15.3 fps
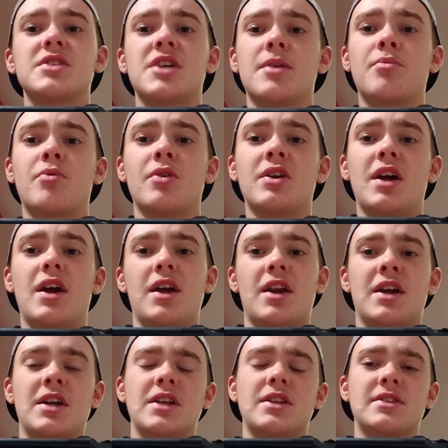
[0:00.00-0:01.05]
10.8.
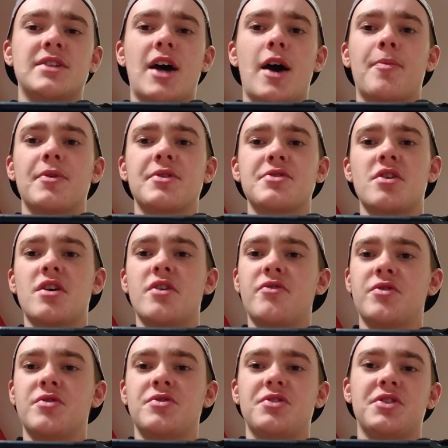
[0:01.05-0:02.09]
I need to top this off.
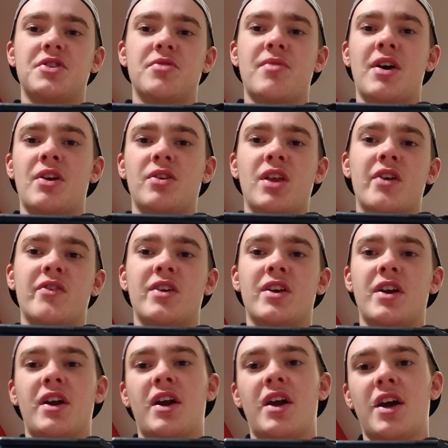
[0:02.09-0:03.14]
Usually it's around 11
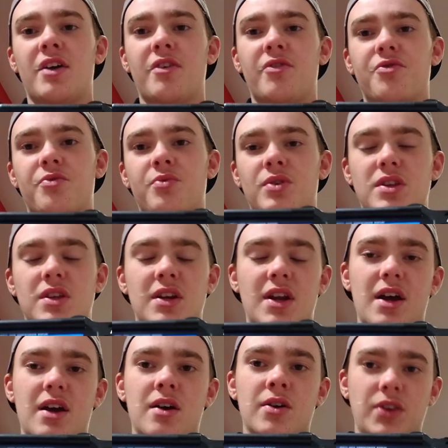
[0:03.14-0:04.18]
and a half with
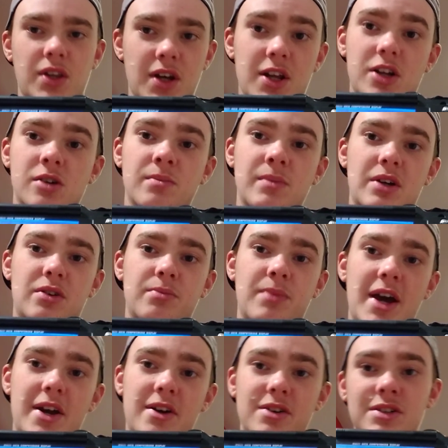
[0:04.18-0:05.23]
the nickel metal
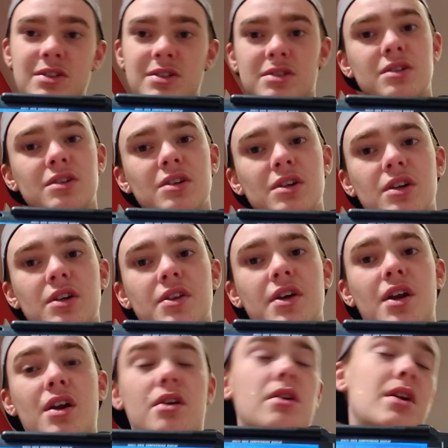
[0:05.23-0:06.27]
batteries
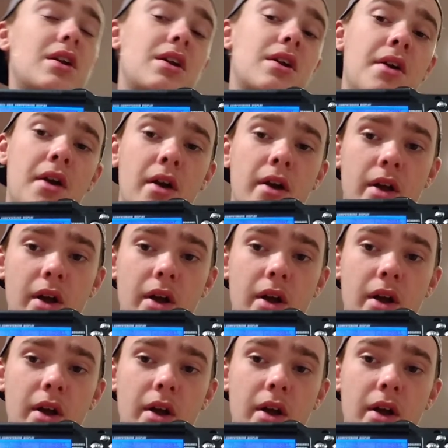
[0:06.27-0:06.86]
that are in here.